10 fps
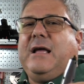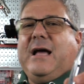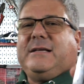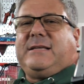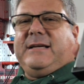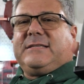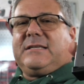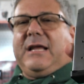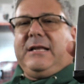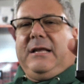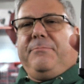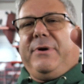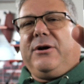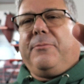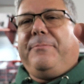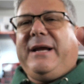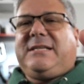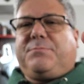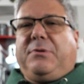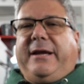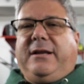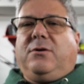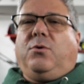has a slightly bigger base plate